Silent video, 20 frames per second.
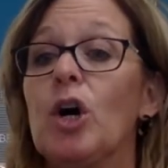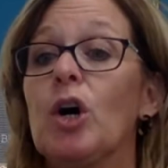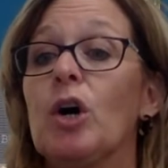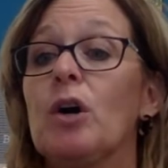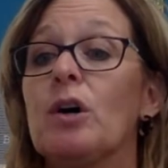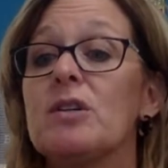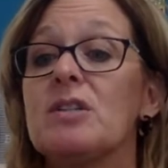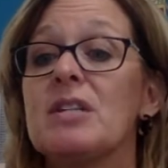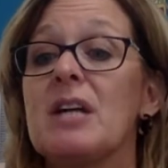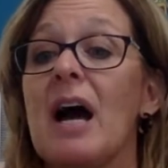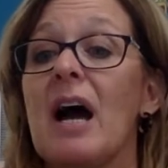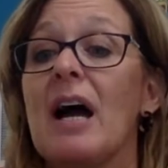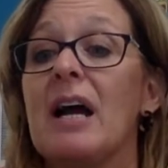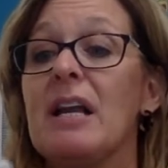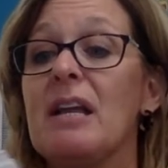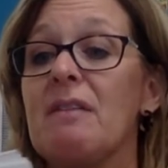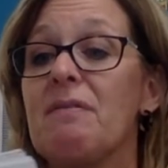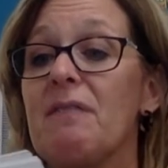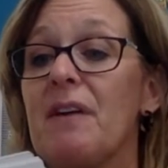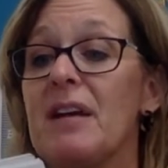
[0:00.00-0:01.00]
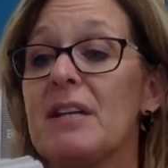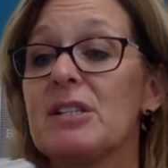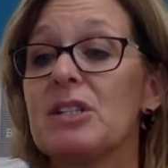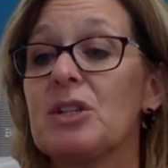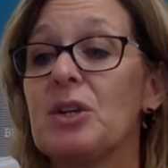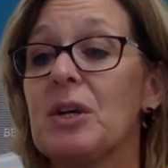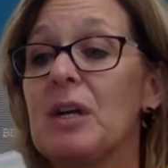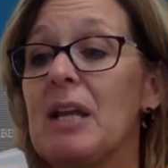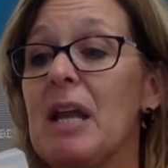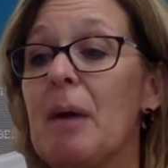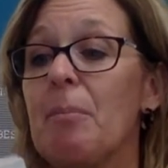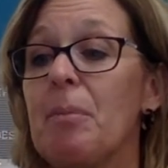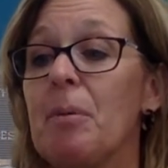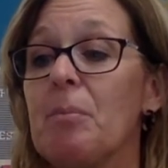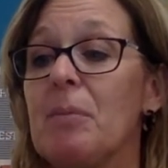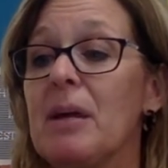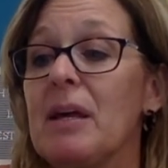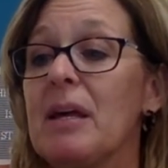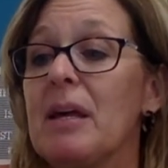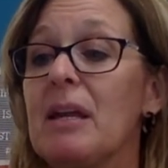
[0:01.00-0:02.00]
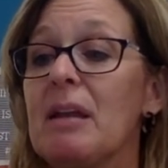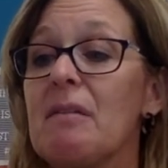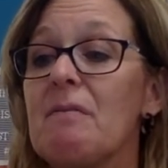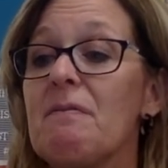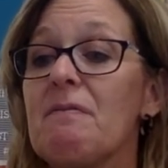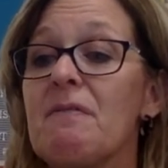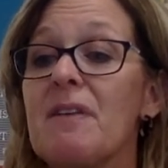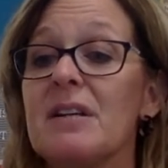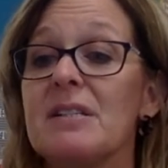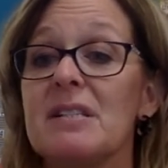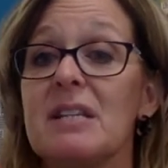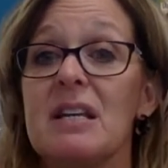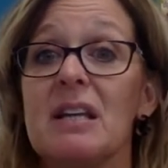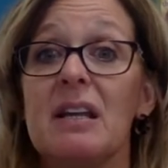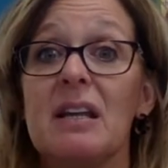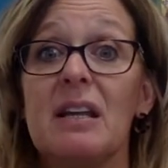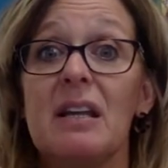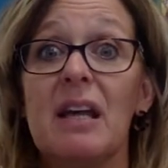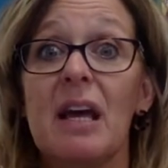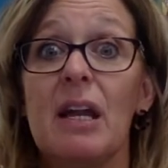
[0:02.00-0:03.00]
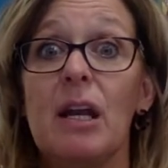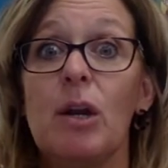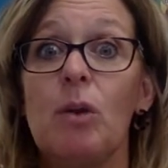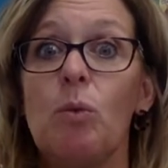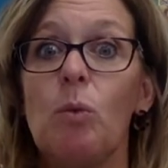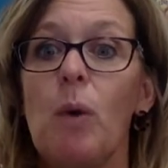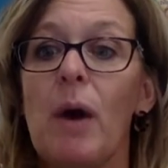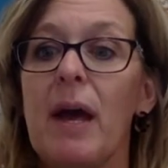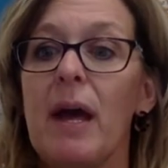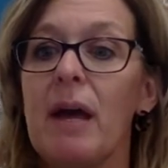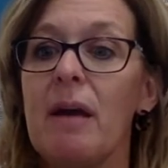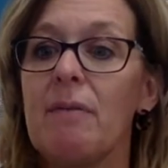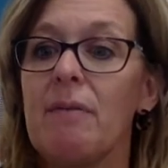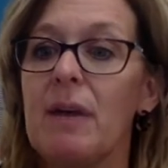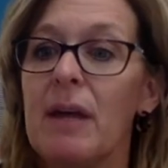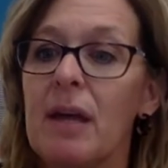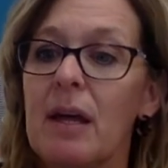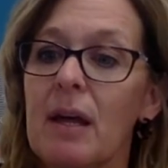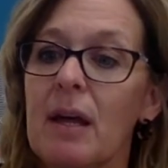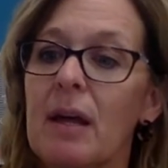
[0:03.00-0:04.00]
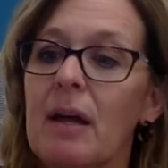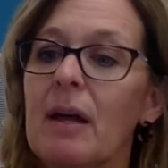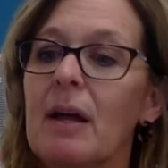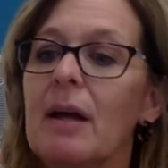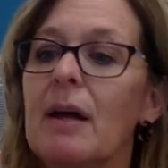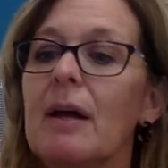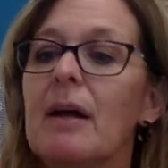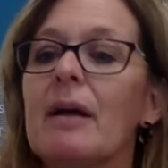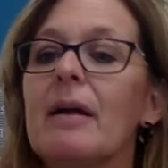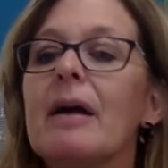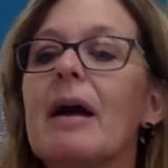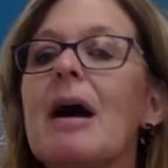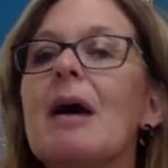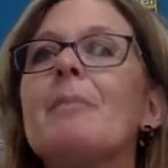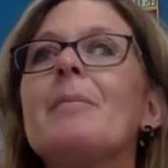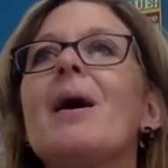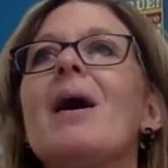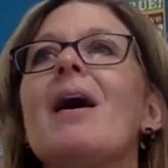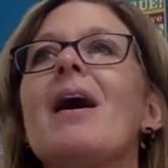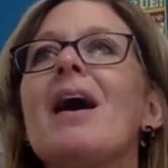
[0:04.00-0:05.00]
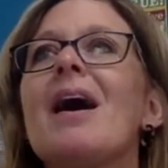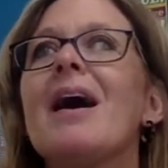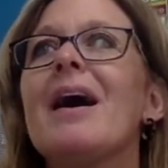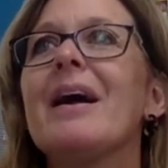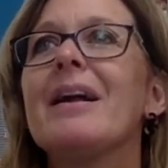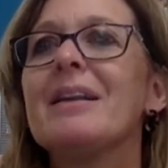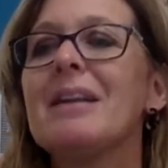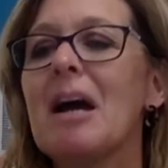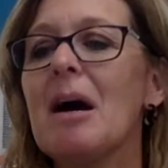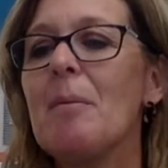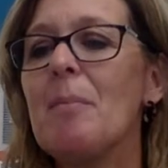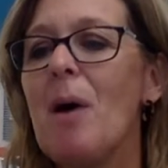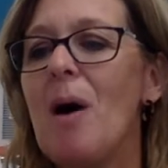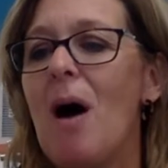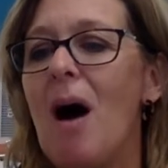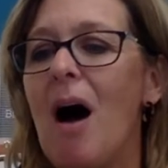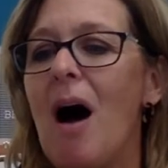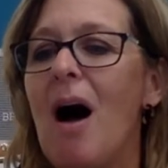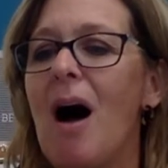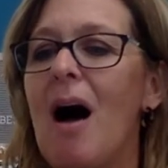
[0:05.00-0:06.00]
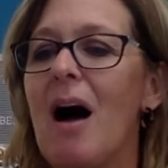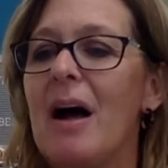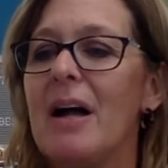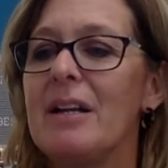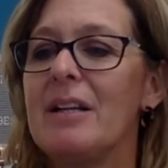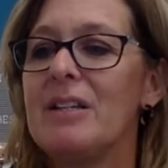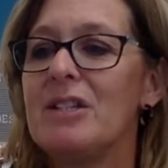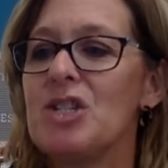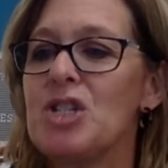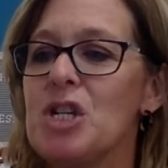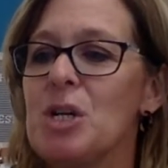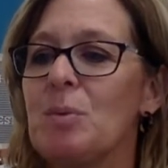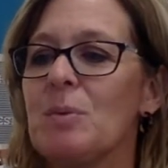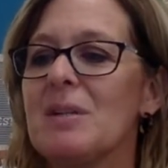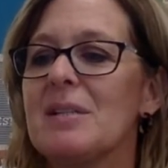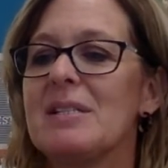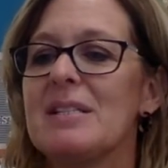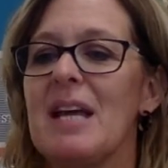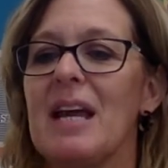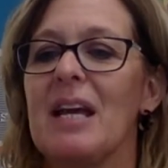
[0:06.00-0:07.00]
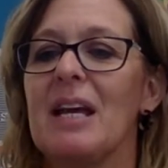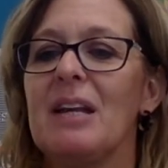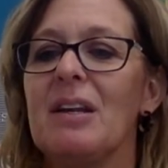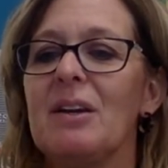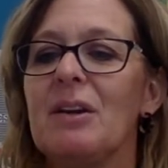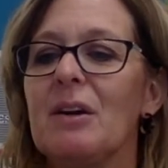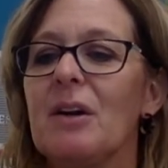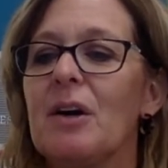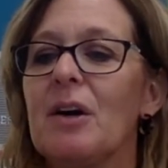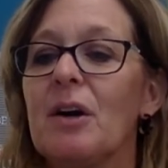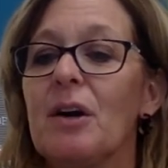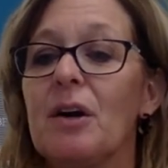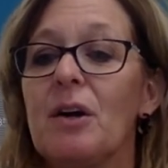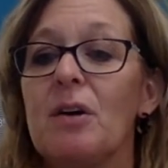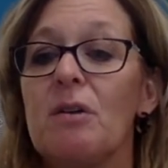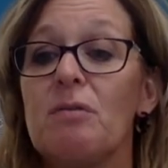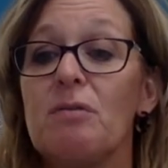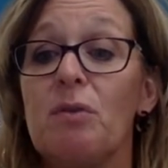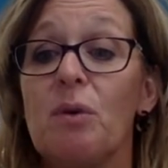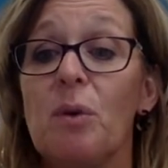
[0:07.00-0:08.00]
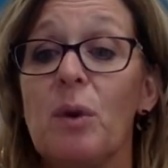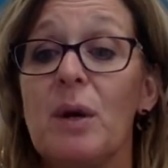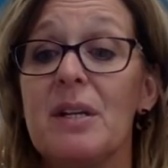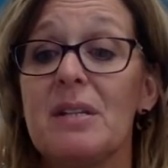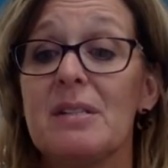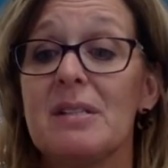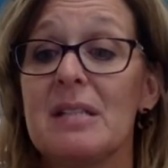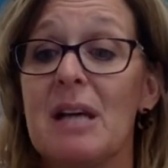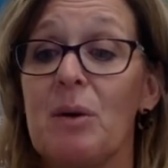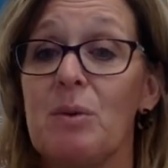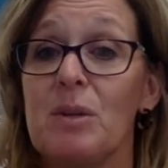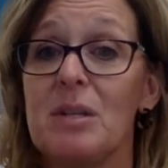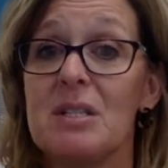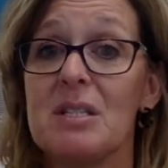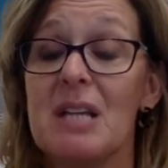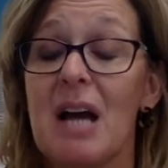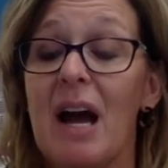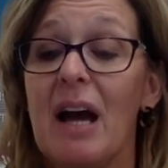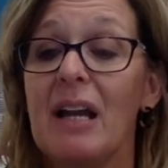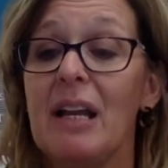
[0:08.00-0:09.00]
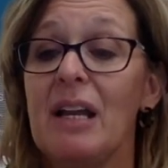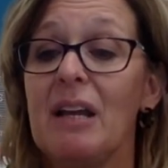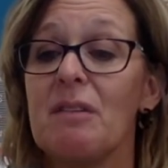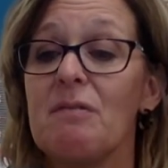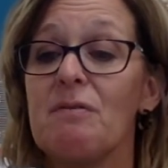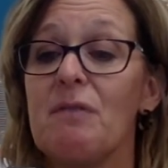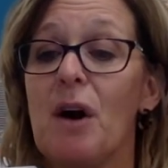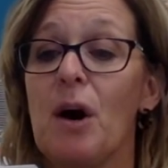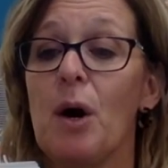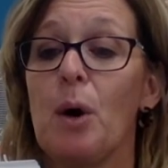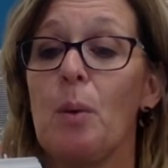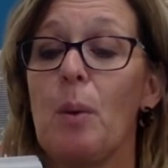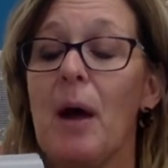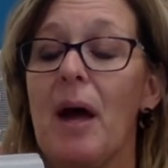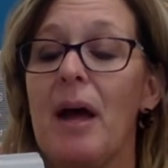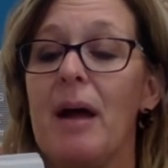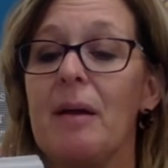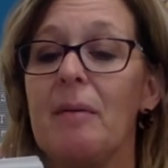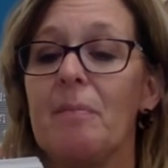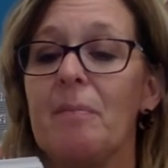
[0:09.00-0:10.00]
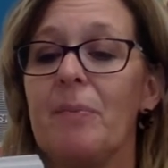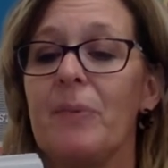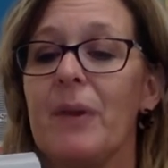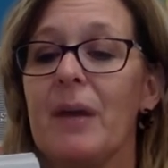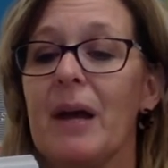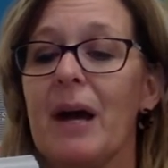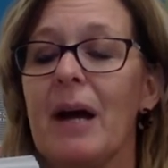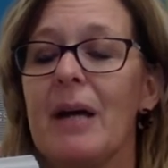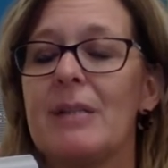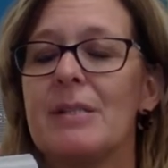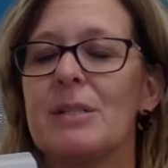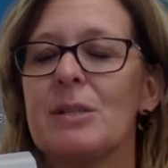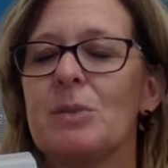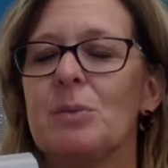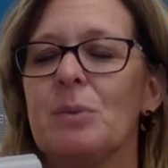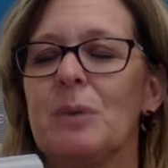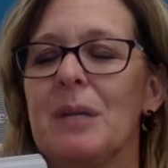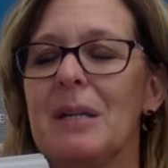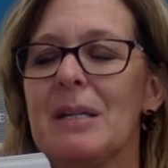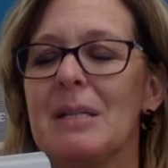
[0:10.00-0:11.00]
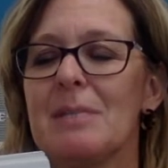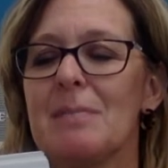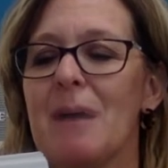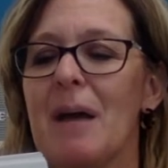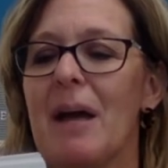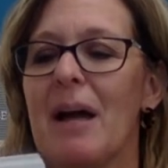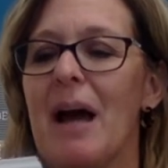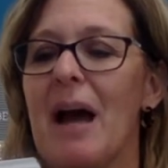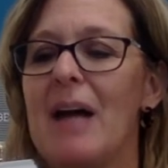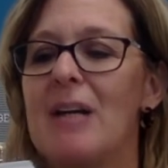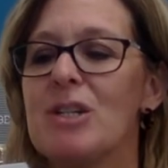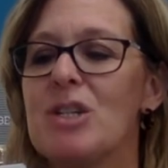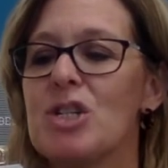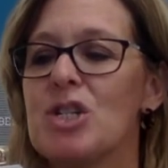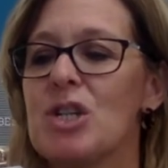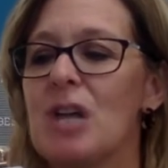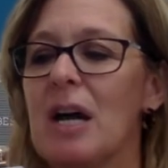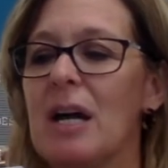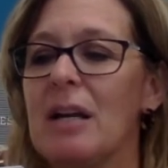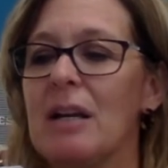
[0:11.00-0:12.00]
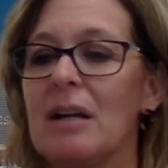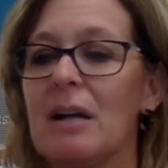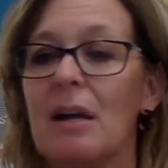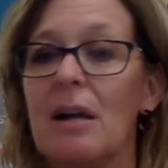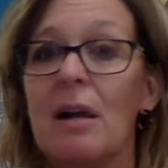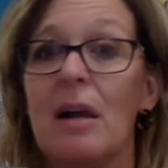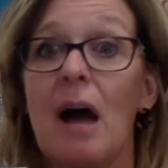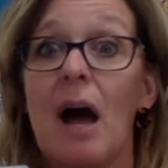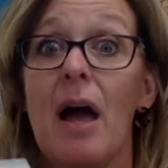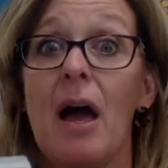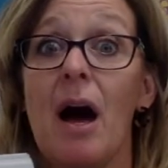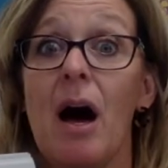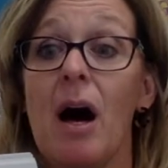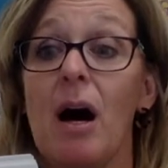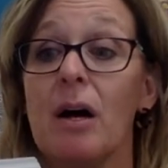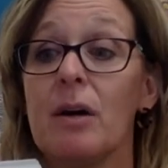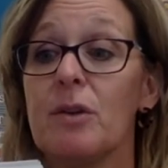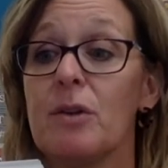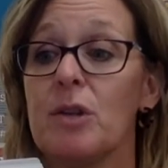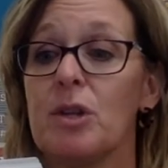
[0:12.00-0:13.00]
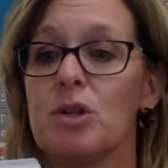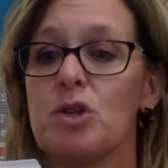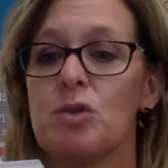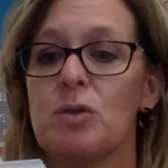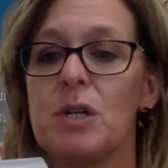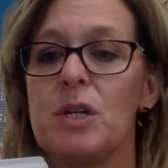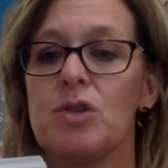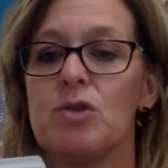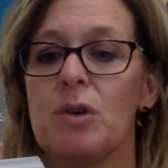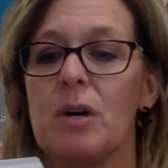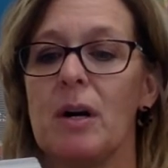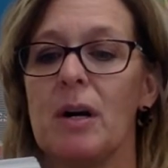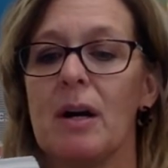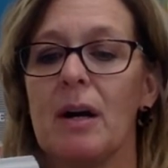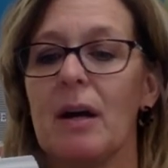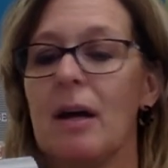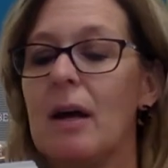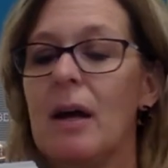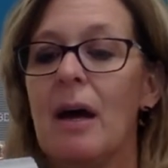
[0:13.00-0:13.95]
Her tiny face looking up at me, getting fuzzy, getting wavy. Come on, she was saying. Her voice sounded tiny and far away. I squeezed my eyes shut. I hugged the tree trunk.